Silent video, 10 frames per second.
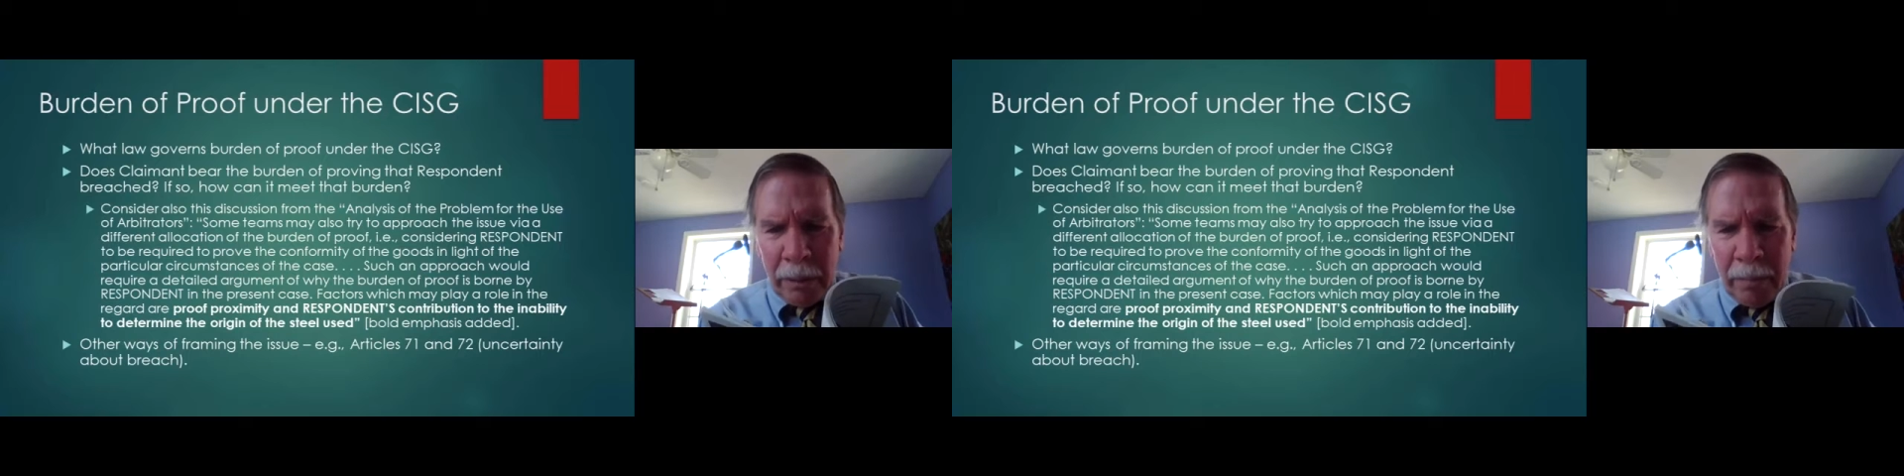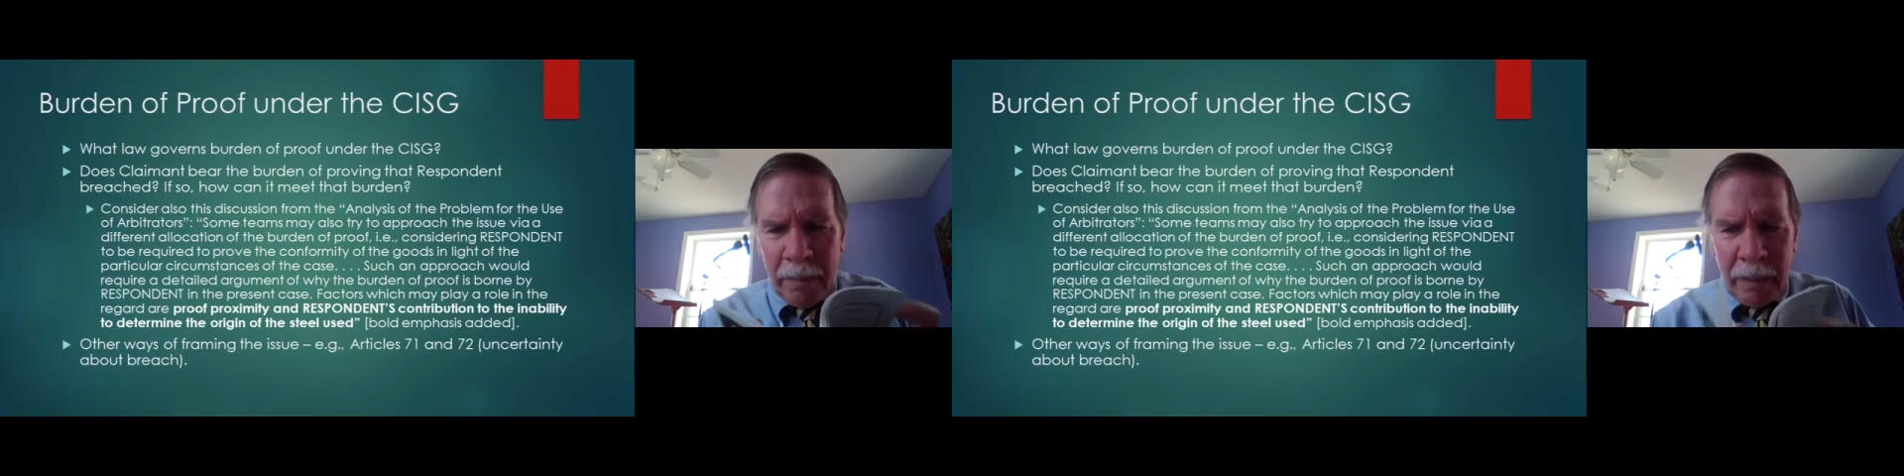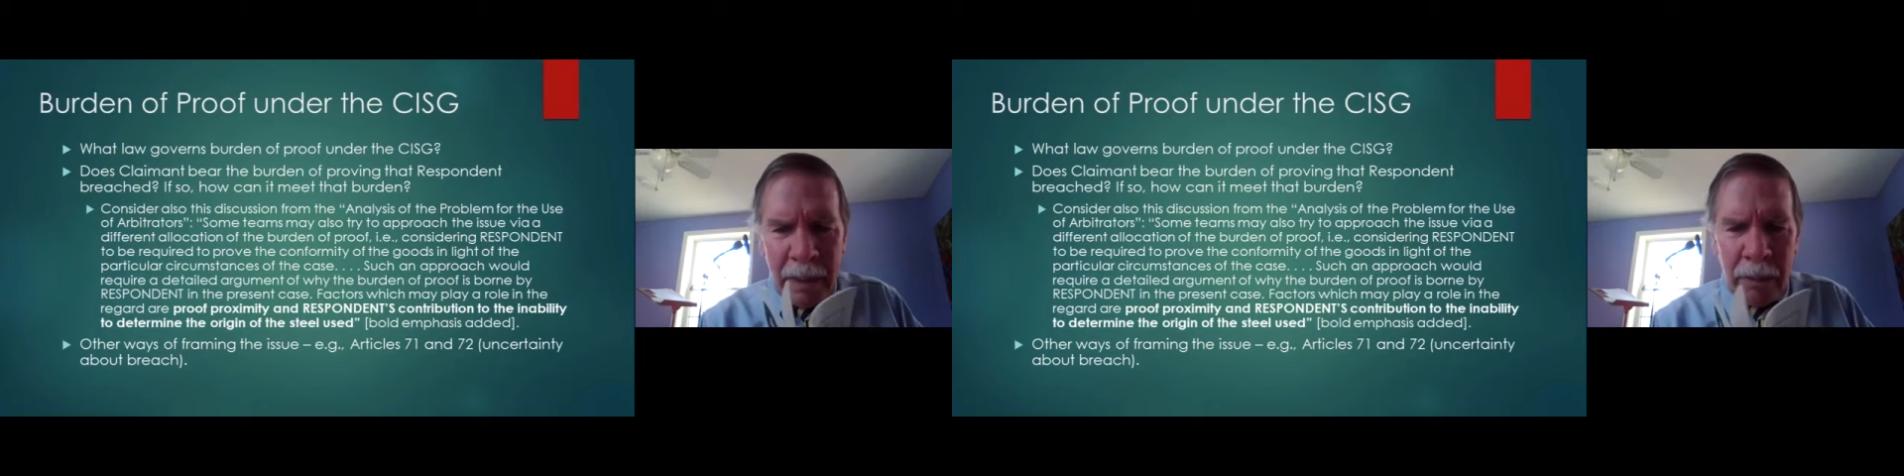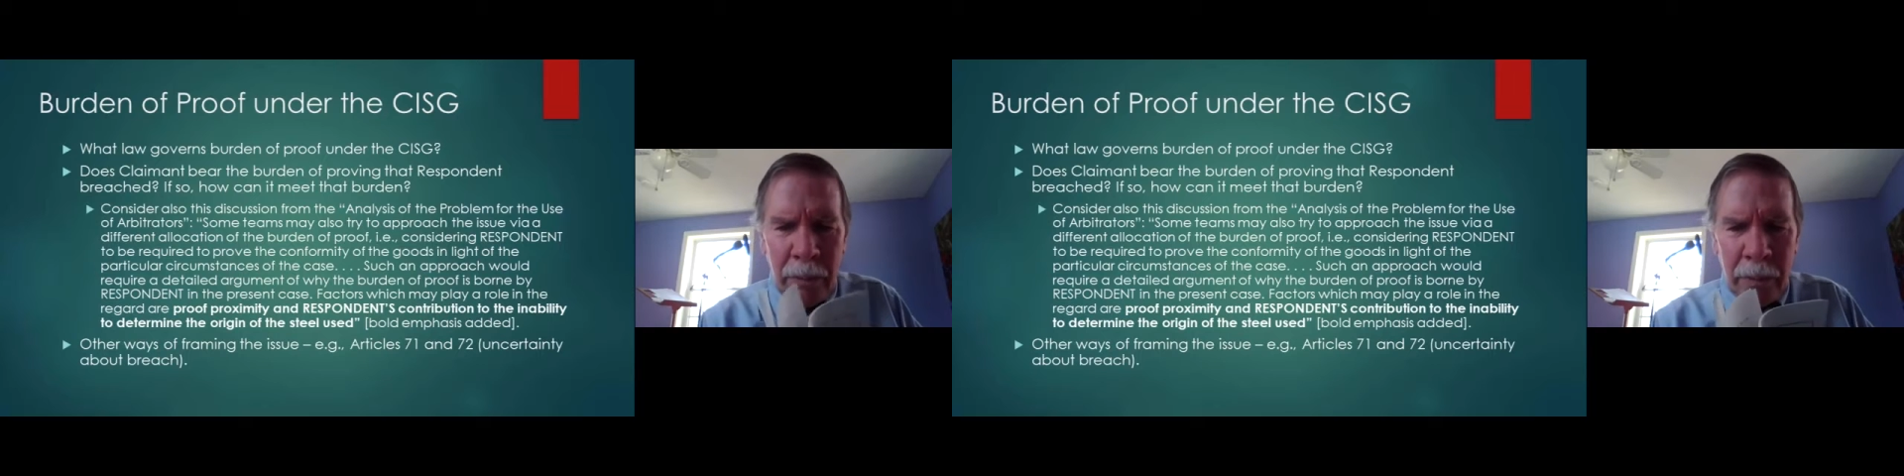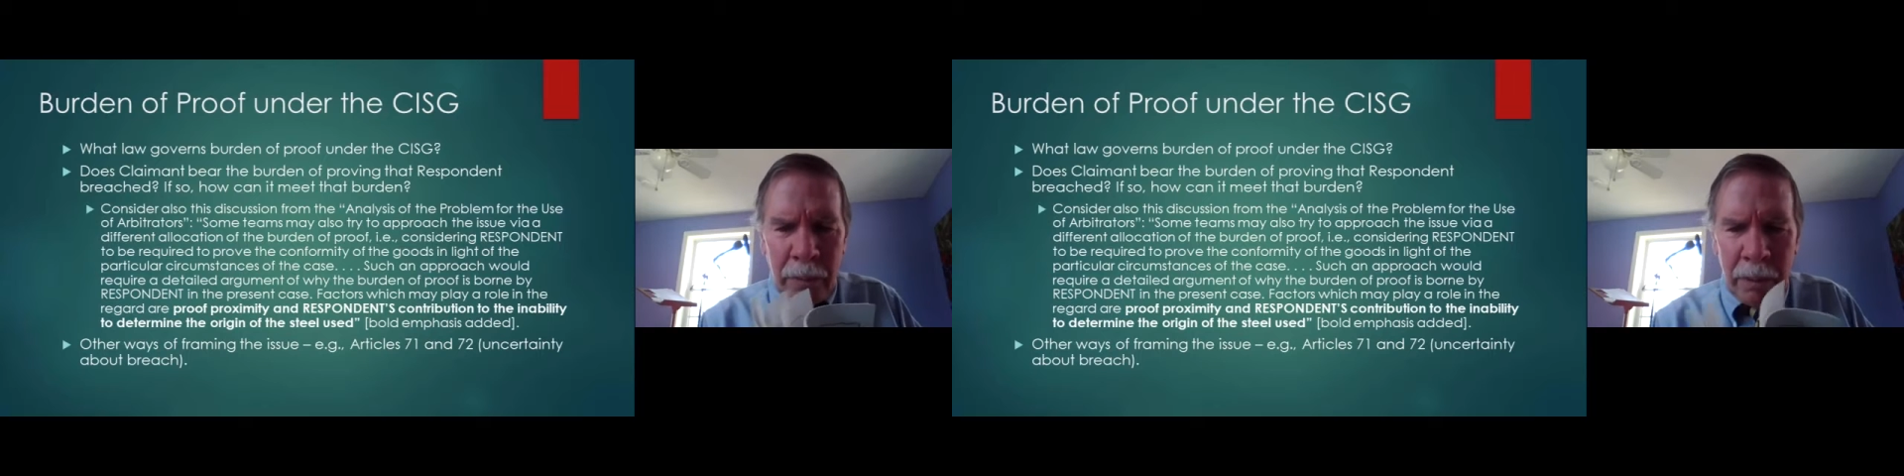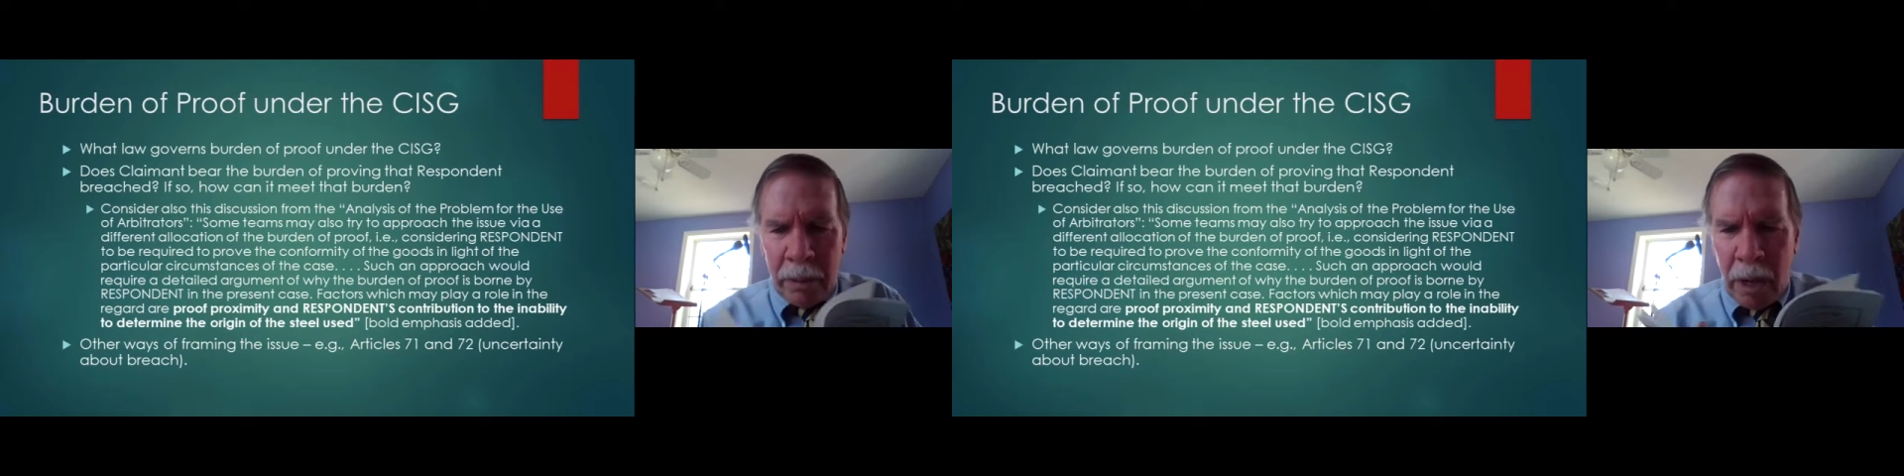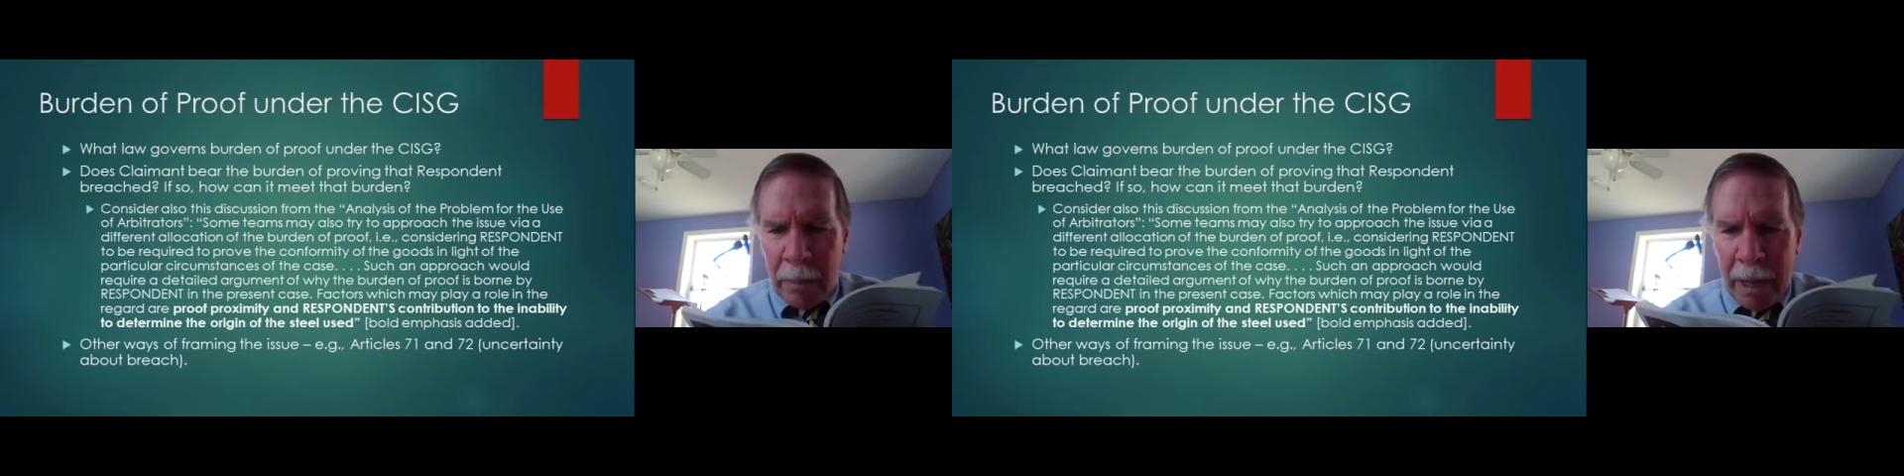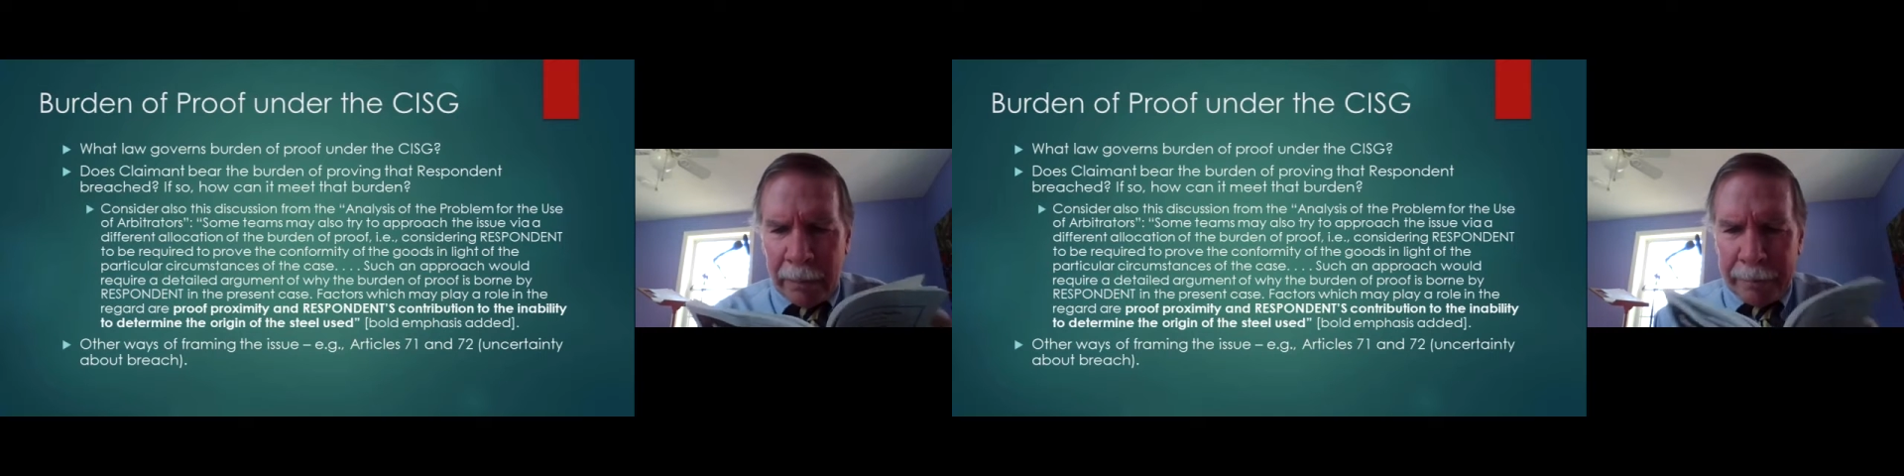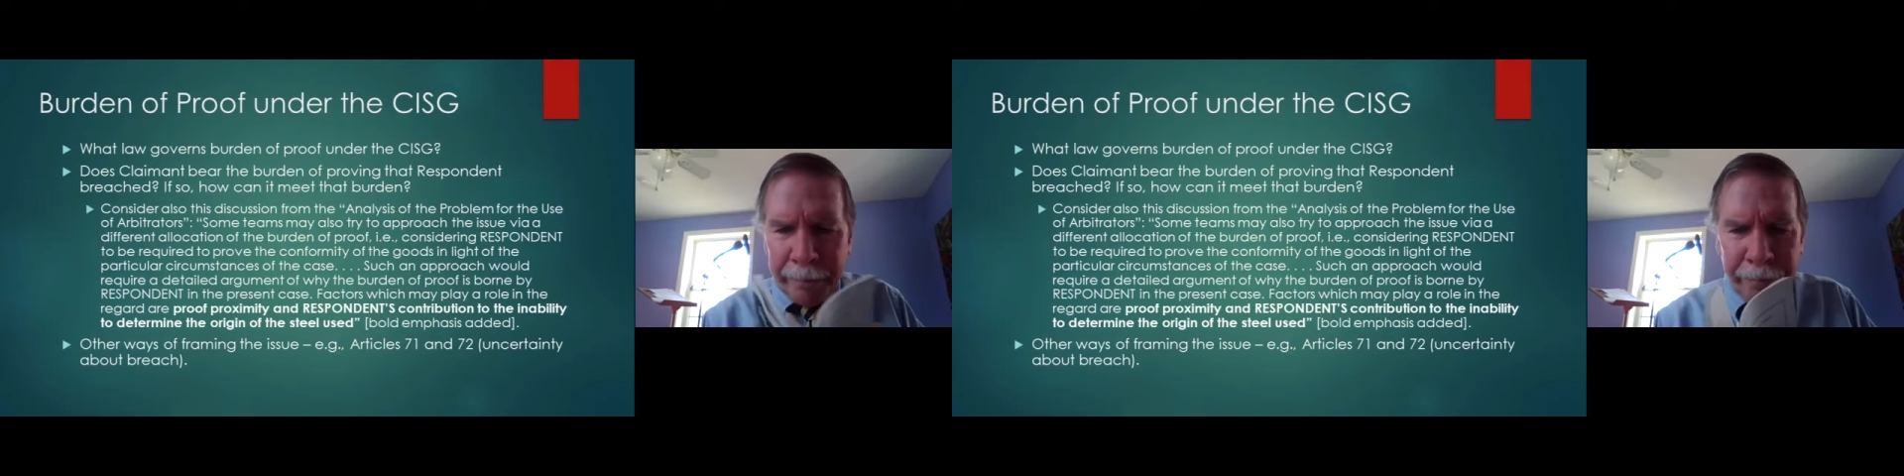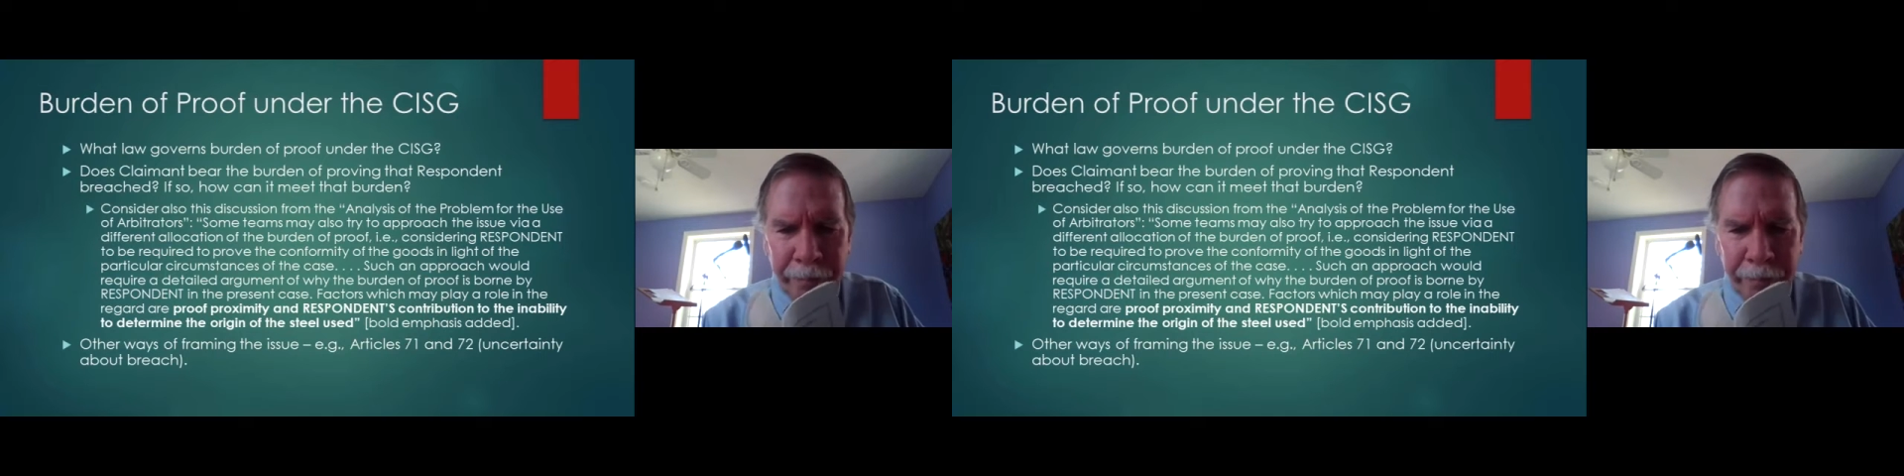to talk about.